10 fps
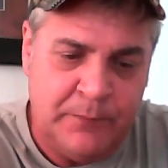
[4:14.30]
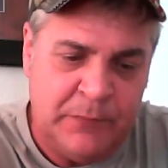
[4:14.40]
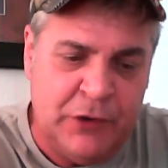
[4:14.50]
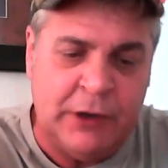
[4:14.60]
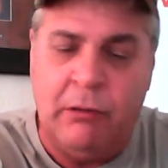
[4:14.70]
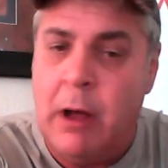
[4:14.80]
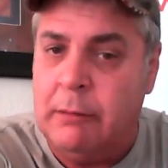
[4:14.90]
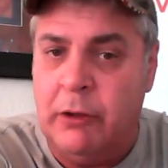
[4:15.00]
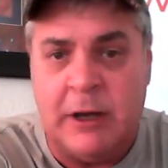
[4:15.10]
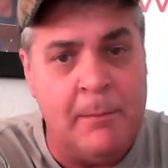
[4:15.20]
Took a
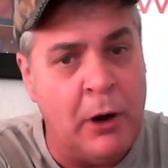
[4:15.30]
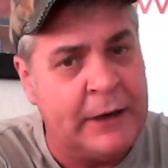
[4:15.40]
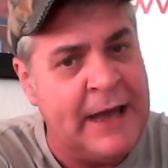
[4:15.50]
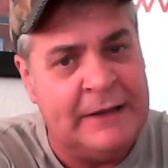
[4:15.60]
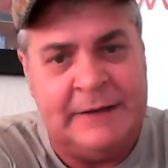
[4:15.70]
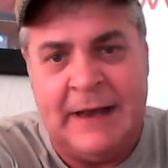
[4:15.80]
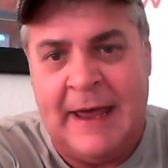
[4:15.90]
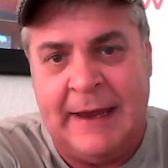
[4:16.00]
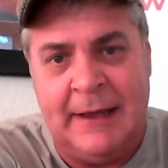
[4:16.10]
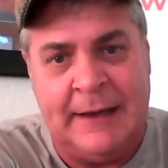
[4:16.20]
long look at Marquette
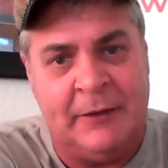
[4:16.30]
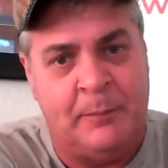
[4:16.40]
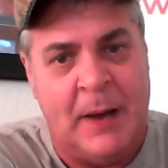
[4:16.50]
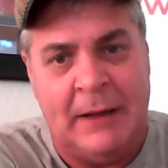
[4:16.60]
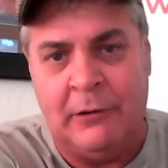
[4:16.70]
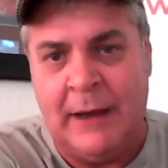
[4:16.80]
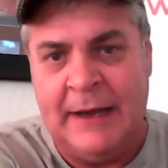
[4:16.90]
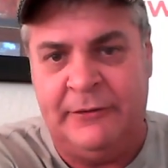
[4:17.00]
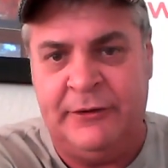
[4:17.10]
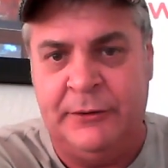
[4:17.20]
today against Butler,
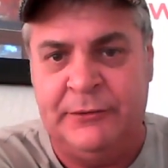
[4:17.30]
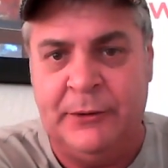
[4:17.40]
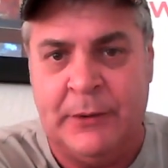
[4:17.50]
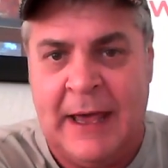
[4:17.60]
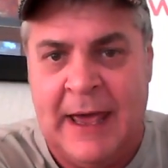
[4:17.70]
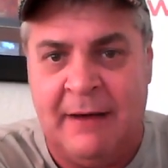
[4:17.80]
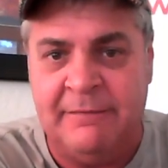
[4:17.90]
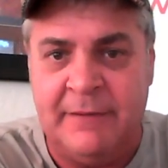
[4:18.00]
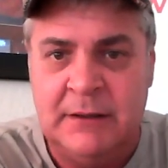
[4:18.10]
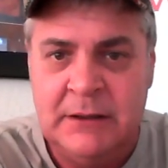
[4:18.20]
laying 2,
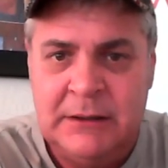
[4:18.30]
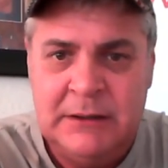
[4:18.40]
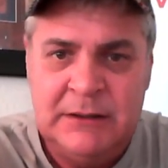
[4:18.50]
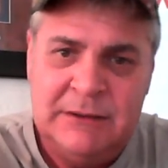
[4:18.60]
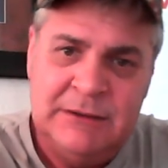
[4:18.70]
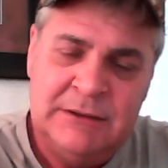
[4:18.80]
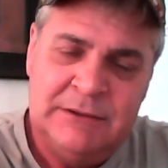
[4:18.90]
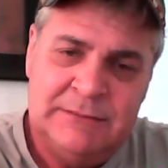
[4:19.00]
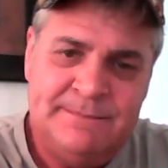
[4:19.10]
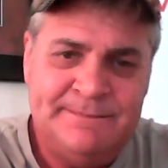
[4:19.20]

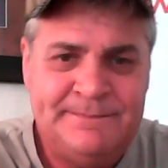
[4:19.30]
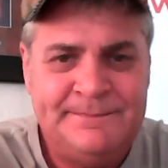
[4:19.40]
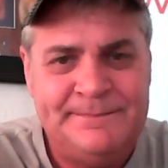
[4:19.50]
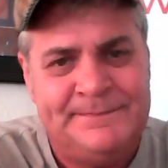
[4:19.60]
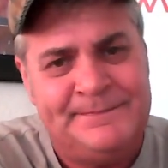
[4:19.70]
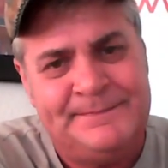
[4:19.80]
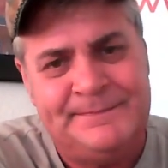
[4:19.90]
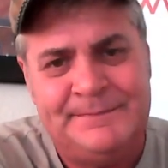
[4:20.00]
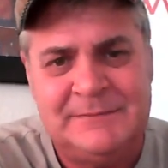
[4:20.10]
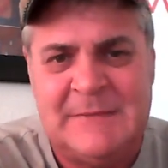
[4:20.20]

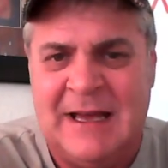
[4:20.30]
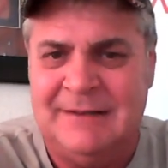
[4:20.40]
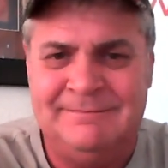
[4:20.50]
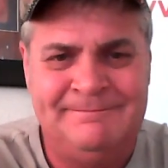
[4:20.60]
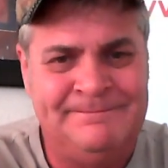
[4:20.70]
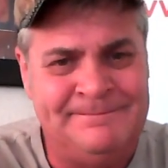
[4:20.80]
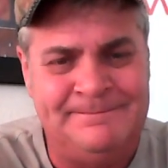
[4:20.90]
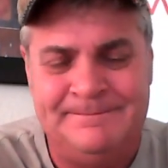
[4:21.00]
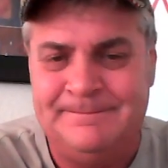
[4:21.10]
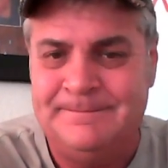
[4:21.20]
2.5.
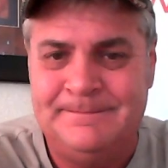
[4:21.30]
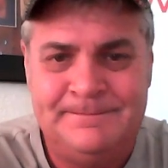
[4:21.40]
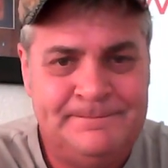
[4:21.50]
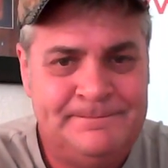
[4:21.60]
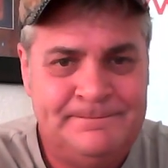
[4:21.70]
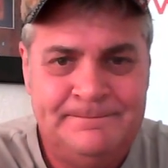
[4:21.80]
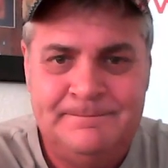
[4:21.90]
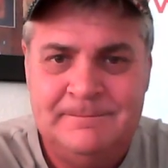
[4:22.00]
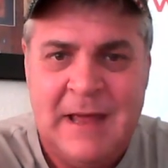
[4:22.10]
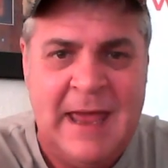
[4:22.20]

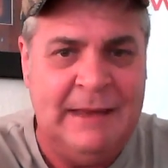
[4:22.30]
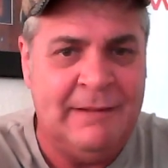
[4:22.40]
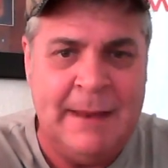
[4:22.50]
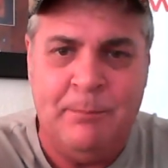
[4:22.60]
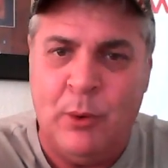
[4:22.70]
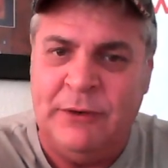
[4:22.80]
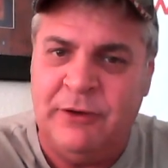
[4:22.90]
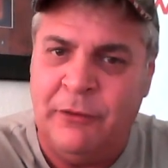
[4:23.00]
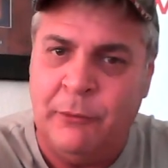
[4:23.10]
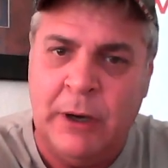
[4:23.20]
Hate laying points
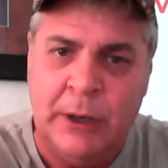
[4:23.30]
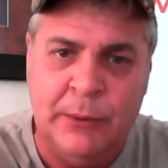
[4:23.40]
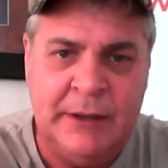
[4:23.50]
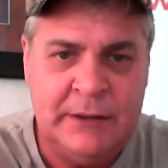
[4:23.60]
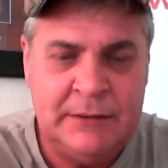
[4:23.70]
on the road